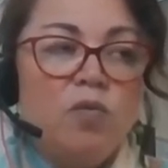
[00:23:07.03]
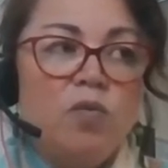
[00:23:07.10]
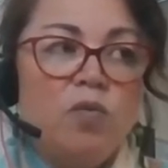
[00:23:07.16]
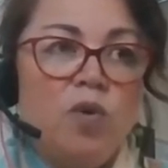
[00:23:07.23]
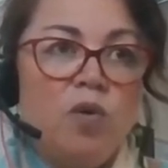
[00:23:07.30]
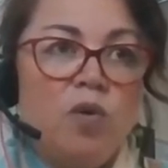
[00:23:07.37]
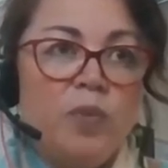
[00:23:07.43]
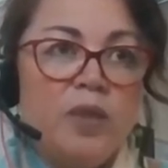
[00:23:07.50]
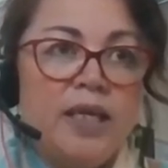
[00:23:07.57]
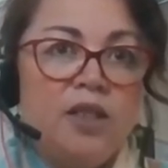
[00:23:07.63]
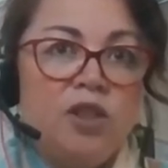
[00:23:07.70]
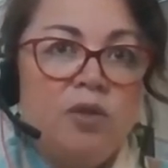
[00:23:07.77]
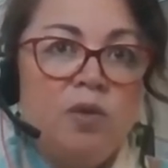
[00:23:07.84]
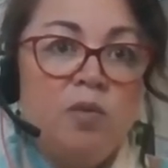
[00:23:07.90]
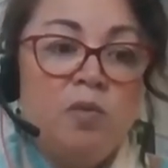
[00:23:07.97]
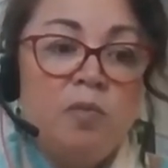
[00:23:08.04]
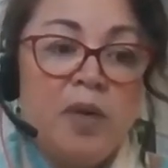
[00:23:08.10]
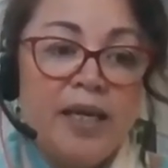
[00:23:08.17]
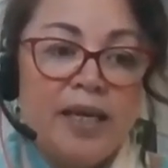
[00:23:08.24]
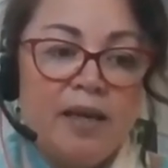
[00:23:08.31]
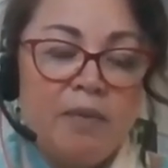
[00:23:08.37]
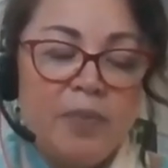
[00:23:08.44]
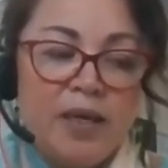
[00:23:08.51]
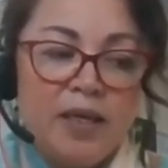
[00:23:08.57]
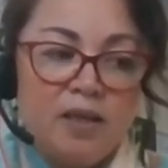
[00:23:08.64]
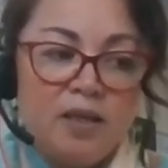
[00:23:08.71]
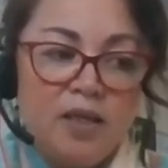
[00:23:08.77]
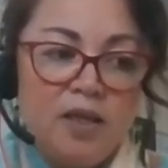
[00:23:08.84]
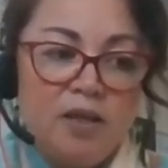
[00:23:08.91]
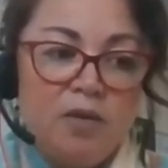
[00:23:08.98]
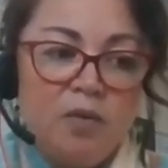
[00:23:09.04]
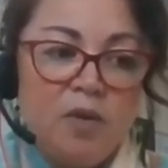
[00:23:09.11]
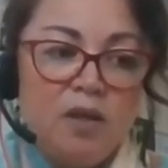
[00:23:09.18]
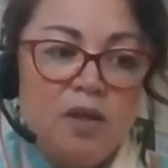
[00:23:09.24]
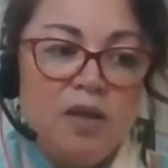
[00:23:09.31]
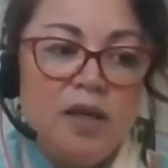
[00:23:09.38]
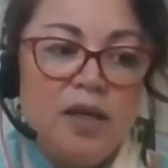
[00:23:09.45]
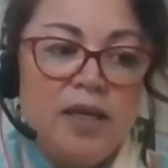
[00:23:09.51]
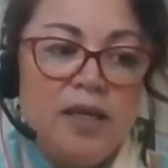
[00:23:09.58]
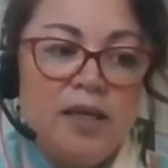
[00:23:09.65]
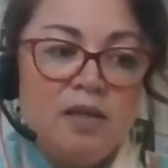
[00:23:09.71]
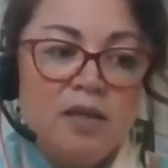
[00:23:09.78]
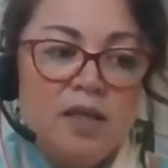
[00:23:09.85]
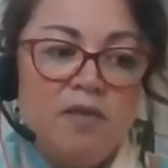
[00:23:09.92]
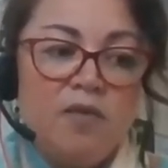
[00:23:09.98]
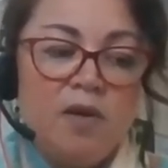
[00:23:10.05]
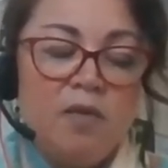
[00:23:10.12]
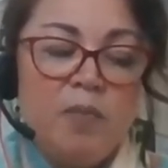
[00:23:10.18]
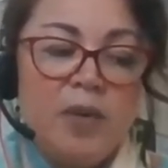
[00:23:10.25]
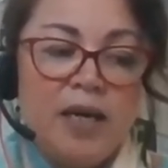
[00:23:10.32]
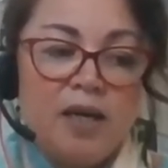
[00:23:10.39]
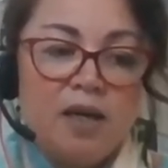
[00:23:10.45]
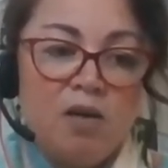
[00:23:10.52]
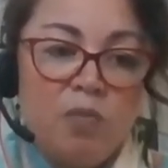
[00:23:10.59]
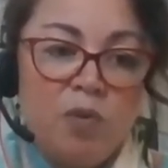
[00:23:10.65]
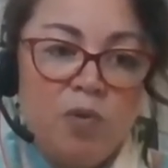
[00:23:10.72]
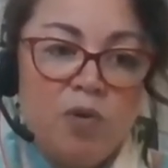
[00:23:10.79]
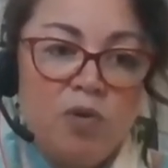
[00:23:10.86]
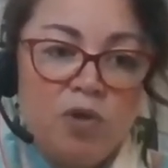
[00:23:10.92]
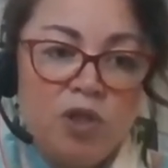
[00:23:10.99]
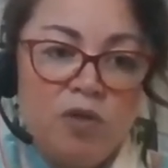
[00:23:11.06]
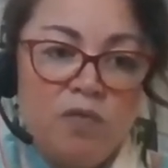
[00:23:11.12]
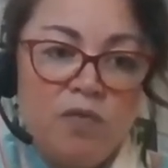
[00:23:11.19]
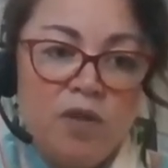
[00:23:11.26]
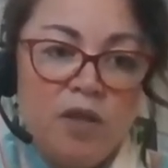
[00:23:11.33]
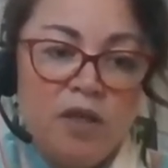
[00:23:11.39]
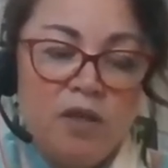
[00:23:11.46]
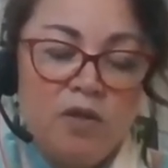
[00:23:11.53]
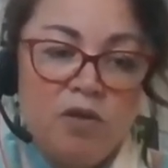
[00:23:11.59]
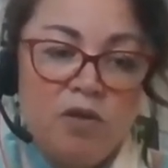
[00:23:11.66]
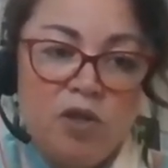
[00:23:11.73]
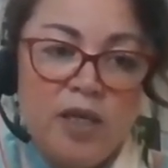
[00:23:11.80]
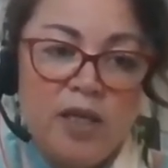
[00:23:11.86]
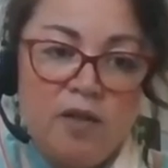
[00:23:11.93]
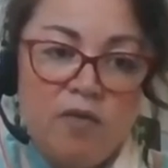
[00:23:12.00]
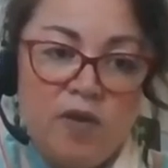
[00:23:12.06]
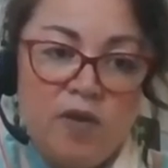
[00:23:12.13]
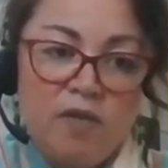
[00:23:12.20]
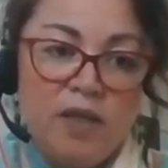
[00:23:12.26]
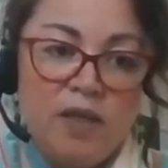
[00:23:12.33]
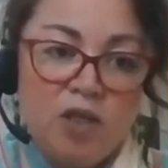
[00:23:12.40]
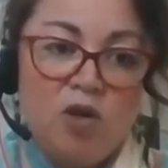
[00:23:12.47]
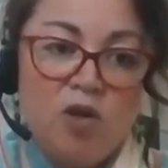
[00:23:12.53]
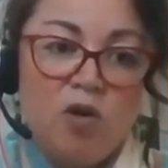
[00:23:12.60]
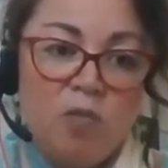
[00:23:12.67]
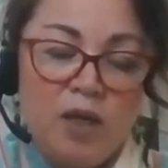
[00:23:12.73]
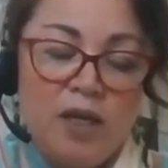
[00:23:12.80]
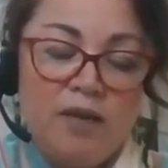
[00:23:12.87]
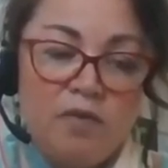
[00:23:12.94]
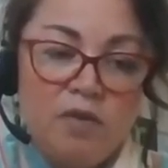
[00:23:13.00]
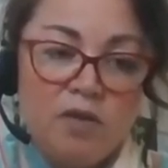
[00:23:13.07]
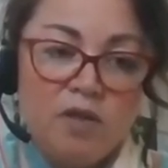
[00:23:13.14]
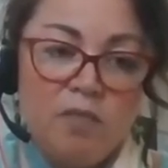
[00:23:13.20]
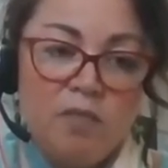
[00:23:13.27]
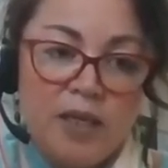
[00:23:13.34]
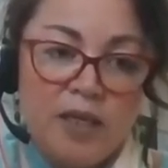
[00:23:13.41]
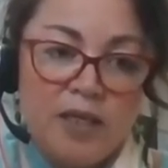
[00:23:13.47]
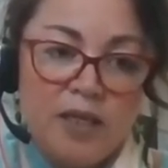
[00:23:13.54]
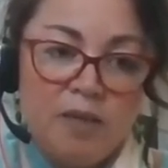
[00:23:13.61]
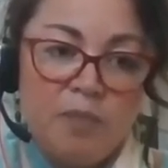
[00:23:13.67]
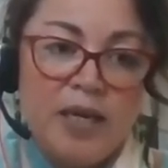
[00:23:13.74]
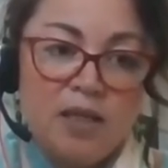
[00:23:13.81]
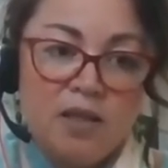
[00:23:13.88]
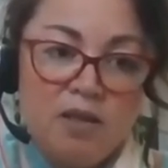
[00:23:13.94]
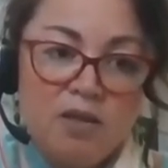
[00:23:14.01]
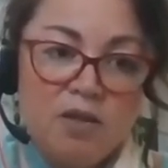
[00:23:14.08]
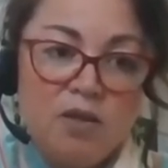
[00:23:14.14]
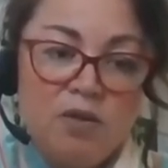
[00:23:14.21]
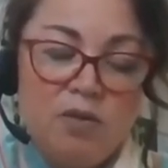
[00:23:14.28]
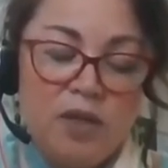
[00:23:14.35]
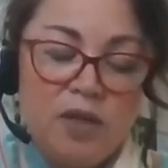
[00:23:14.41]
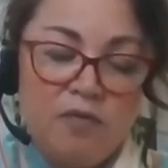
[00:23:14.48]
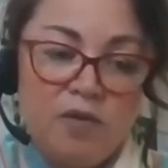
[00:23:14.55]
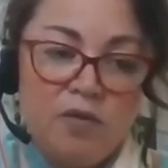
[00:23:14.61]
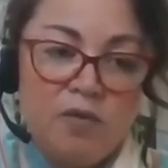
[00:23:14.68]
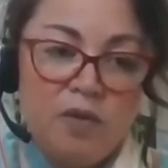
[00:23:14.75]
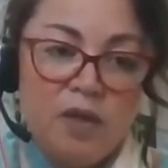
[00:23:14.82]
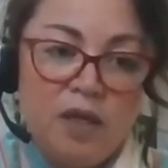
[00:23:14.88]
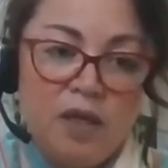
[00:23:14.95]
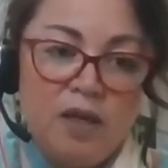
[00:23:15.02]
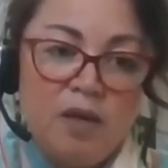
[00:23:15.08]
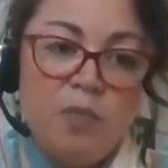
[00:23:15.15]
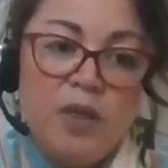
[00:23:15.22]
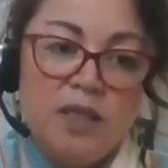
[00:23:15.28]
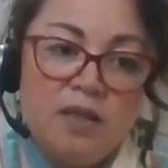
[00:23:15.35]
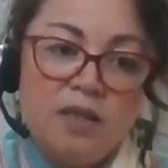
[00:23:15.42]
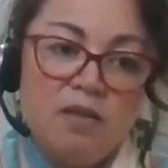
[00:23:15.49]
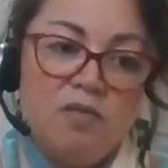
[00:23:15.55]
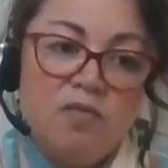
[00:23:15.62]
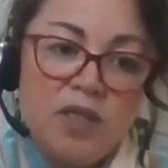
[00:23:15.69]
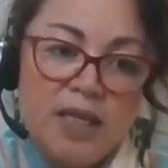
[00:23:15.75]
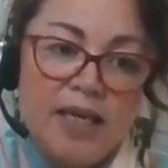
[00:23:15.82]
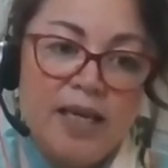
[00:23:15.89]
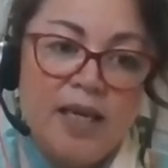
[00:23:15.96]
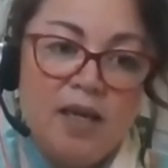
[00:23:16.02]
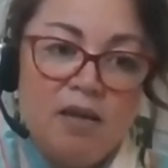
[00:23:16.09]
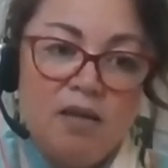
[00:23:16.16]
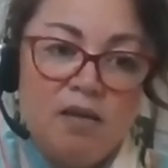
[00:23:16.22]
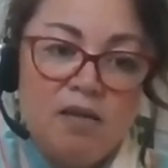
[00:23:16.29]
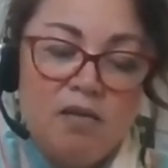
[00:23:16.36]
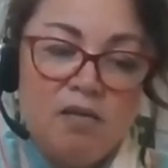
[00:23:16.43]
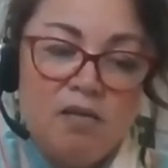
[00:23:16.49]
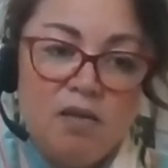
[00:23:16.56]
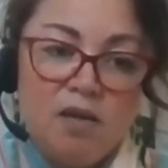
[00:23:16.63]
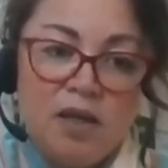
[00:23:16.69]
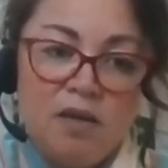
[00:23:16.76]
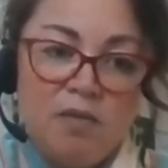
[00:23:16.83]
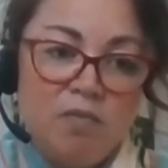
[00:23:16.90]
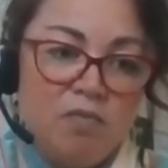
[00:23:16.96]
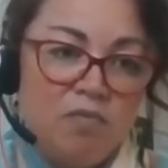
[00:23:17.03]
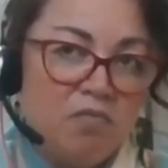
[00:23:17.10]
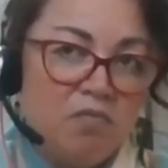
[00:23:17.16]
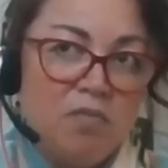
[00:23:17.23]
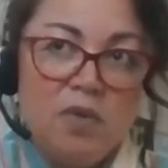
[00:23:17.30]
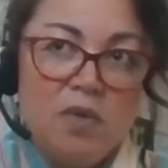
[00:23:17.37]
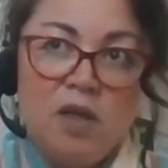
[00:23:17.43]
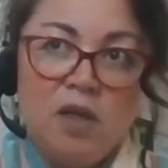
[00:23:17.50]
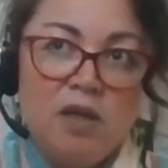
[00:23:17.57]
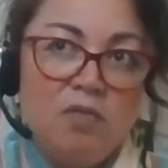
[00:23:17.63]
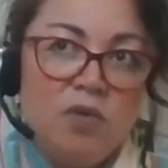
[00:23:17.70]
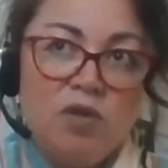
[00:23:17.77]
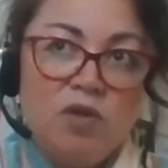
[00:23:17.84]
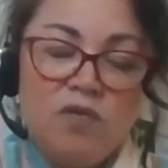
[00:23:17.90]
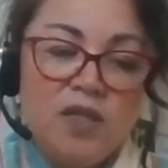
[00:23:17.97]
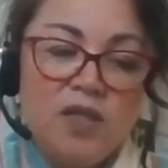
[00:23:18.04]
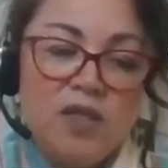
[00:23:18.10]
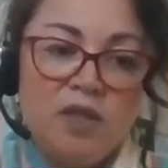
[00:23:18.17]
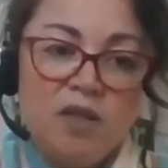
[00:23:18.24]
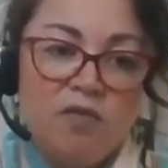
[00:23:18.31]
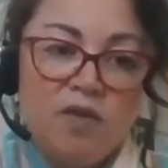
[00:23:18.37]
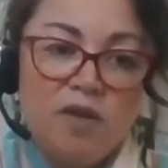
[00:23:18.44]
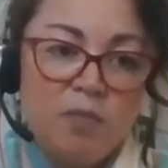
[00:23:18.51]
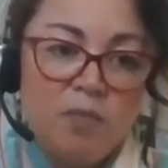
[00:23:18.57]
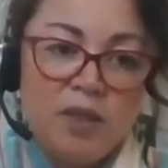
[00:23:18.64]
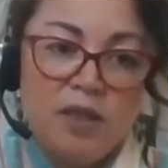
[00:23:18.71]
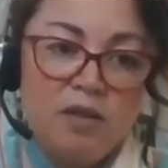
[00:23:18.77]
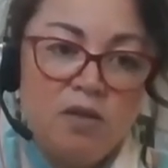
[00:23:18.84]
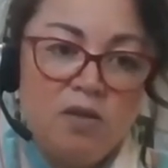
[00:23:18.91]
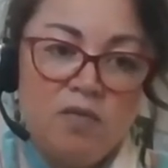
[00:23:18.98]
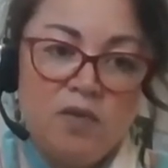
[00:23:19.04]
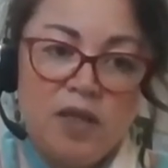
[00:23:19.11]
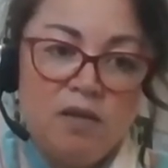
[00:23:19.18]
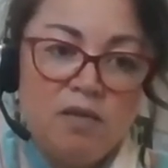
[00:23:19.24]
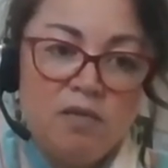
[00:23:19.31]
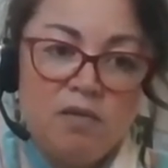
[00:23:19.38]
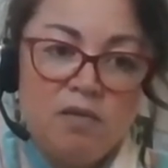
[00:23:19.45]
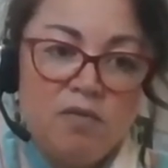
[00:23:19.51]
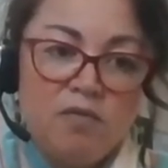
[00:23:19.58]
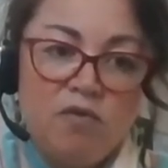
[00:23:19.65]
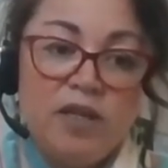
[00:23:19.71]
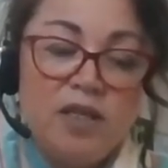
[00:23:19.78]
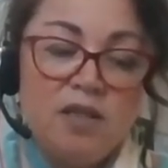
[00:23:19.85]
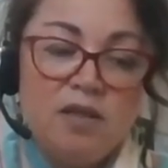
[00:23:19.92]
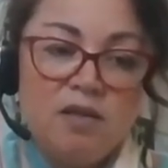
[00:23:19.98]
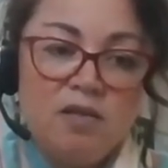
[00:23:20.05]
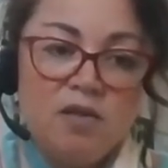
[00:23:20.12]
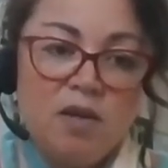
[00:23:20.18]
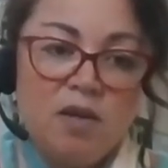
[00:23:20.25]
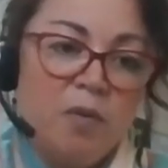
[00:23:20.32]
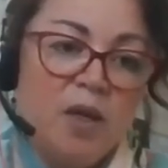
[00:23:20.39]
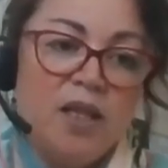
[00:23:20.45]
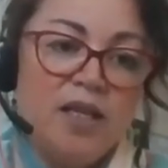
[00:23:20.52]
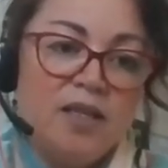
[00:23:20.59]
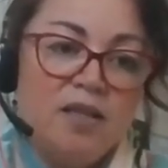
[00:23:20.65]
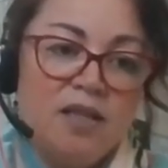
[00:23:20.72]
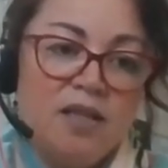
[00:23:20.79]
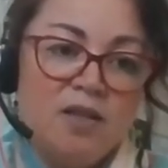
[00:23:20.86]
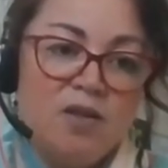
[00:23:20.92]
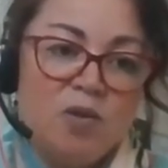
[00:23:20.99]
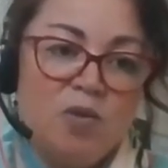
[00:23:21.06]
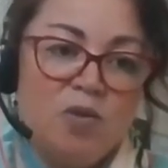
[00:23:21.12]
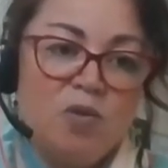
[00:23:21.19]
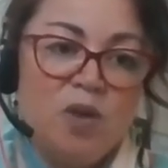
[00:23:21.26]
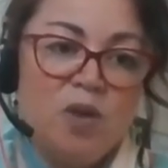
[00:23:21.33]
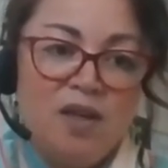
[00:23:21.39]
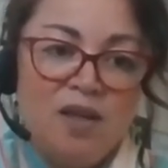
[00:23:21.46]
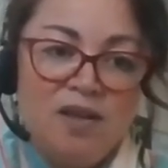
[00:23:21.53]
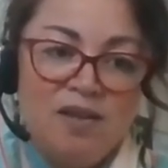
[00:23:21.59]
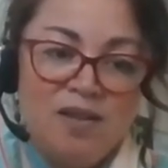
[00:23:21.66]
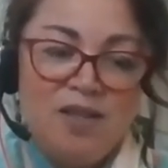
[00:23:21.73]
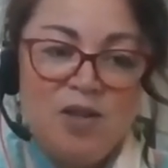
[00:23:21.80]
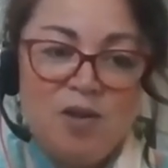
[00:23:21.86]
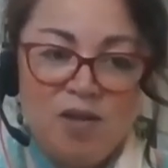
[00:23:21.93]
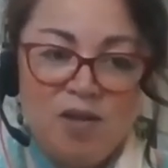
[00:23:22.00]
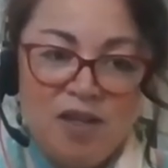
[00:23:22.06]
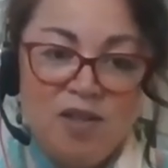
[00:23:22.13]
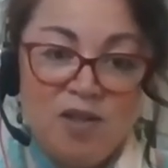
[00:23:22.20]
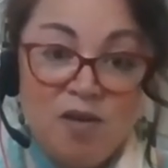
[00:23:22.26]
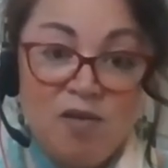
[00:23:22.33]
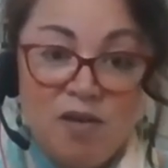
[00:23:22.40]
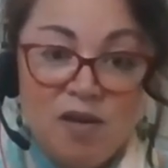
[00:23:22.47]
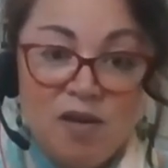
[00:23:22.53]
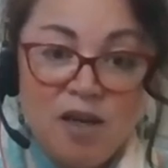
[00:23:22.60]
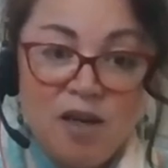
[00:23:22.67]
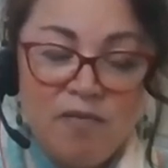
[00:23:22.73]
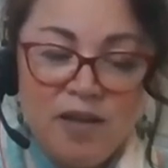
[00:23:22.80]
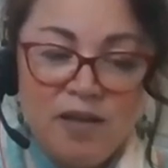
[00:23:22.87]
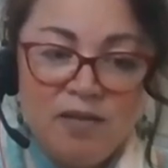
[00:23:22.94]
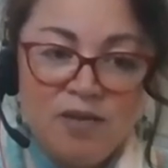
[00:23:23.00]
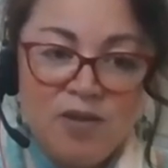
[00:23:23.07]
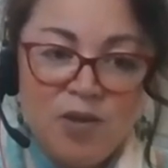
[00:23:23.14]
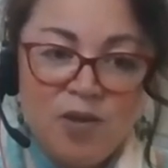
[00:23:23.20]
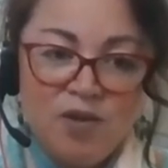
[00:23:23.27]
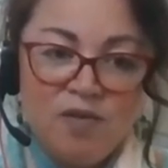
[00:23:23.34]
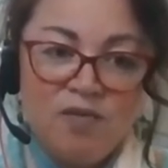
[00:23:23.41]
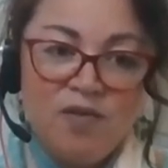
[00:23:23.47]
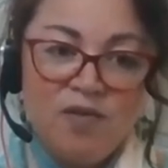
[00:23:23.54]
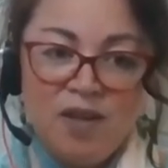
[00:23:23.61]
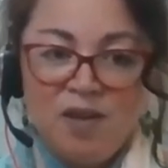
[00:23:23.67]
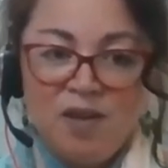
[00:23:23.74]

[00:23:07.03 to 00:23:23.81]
What potentially we might get back to is giving back a proportion for those who attract the very top levels of banding back to school level, but still retain, sort of 75% of it, for instance. I mean, this is all, these are our current sort of,